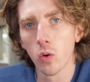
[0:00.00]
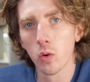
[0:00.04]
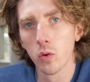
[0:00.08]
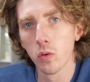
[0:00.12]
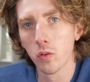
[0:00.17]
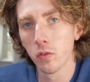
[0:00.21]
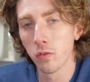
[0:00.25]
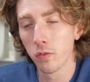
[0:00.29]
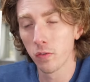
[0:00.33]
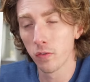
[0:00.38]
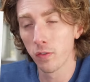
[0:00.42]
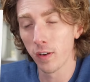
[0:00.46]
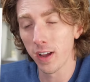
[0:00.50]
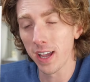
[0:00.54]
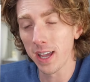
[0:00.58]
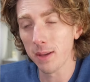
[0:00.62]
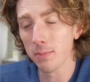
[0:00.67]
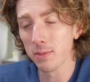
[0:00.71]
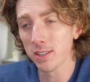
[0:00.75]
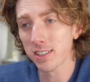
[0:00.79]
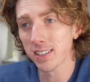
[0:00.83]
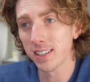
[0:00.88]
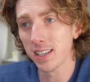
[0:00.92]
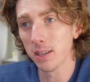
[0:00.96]
who
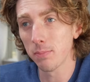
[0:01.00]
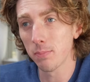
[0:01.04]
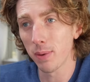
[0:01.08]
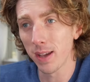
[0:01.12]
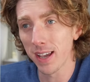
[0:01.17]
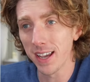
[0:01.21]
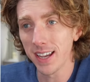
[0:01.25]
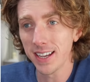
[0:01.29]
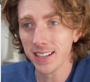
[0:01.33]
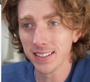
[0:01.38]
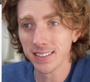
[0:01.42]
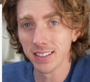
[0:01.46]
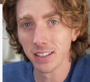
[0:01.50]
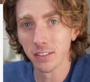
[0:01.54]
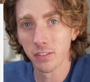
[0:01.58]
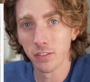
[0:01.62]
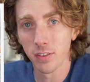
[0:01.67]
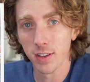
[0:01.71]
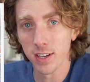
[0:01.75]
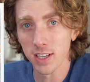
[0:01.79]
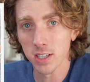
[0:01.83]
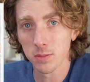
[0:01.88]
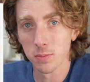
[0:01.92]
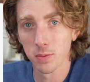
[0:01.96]
famously painted
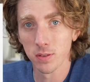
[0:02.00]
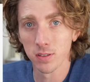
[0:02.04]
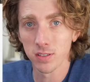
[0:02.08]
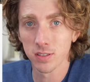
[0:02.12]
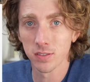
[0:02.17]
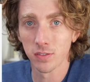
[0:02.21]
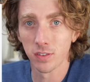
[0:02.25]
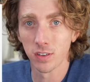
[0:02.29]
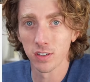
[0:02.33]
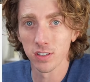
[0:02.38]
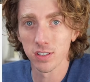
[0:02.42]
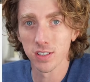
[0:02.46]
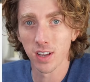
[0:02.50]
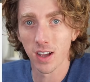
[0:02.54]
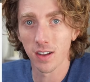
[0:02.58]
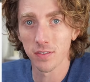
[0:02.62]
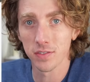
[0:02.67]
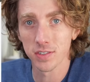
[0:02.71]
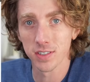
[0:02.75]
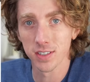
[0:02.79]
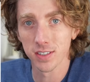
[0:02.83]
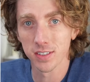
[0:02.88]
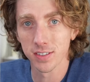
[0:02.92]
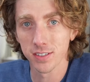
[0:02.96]
Facebook's first
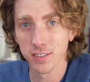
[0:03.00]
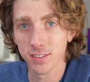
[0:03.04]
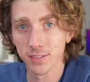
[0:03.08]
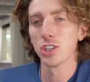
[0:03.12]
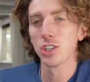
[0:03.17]
offices.